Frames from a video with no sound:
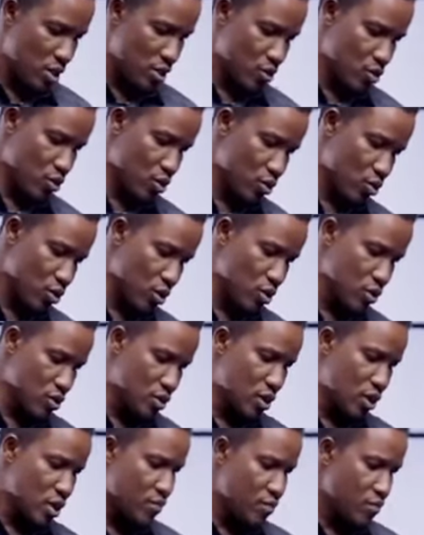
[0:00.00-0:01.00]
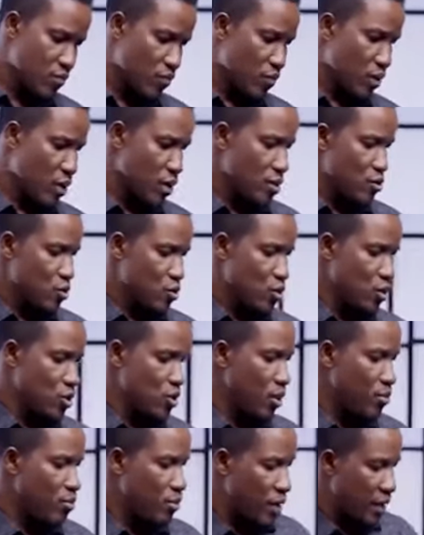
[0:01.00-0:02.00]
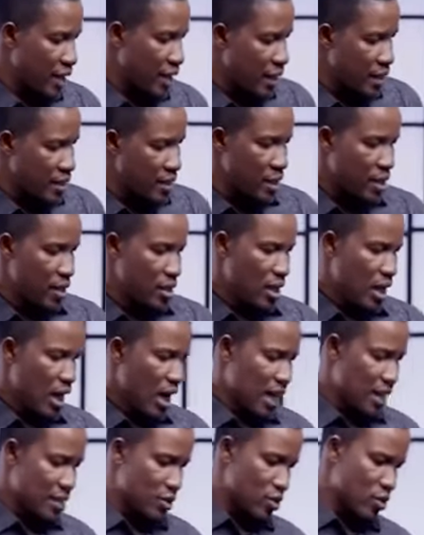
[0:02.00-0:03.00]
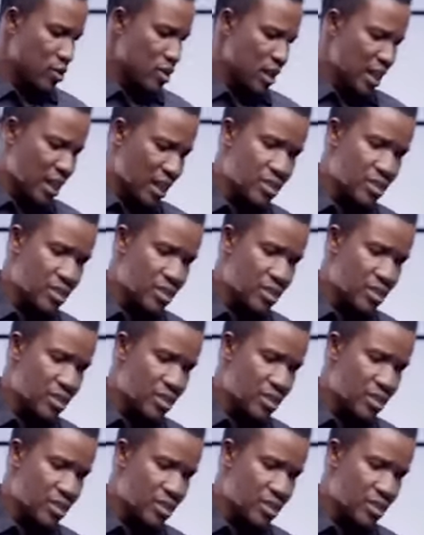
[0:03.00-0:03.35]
So don't sow your bread and don't